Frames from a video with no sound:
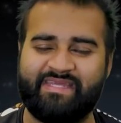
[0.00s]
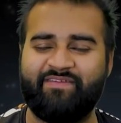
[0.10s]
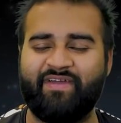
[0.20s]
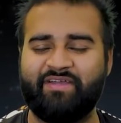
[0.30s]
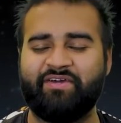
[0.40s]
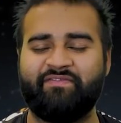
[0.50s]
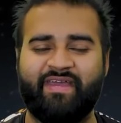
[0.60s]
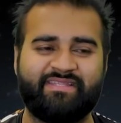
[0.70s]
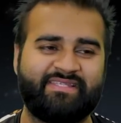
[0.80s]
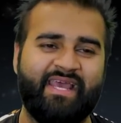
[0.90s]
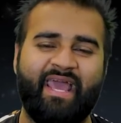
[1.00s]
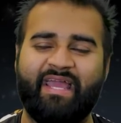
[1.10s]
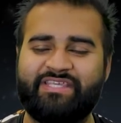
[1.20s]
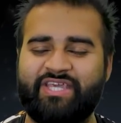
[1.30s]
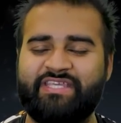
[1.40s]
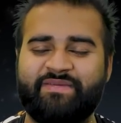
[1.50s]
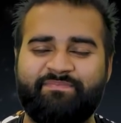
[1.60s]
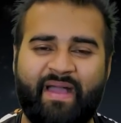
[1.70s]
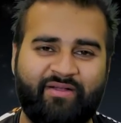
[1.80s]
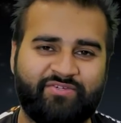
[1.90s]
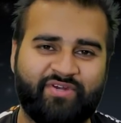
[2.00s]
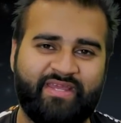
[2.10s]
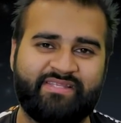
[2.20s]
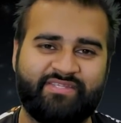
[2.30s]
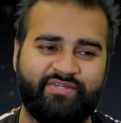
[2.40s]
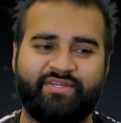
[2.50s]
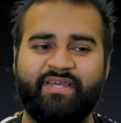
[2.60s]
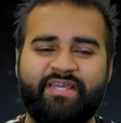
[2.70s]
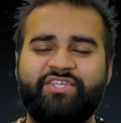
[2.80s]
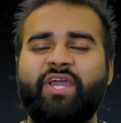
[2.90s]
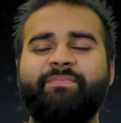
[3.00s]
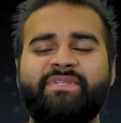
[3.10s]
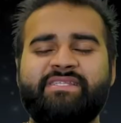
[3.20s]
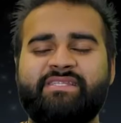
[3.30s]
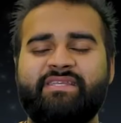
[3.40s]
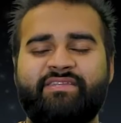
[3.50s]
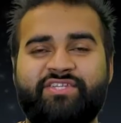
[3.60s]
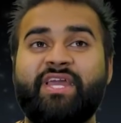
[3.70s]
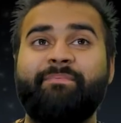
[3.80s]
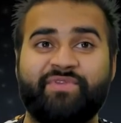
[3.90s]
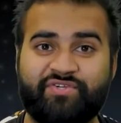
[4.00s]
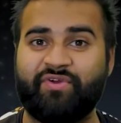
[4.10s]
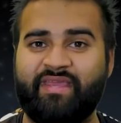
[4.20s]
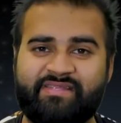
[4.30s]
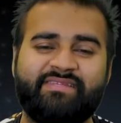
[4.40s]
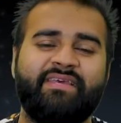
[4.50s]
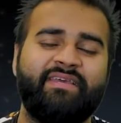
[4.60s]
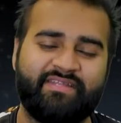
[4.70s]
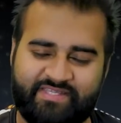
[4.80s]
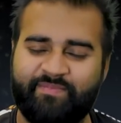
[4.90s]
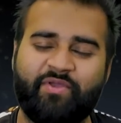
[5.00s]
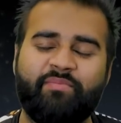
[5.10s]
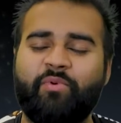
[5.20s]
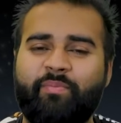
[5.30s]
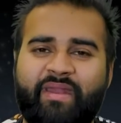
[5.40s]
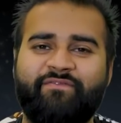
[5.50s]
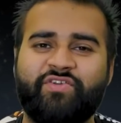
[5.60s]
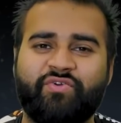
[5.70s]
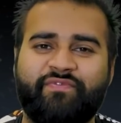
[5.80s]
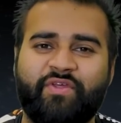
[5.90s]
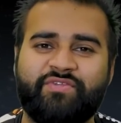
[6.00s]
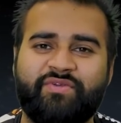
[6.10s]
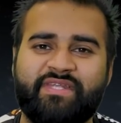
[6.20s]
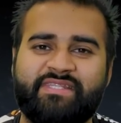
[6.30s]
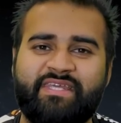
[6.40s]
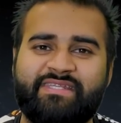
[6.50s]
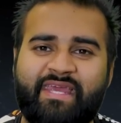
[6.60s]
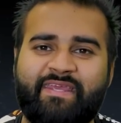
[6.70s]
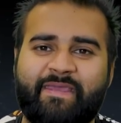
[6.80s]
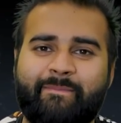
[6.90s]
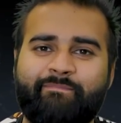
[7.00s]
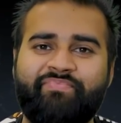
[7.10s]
Take Vanguard vets and change your battle traits, your chapter traits, to become more beneficial for those units that you're taking.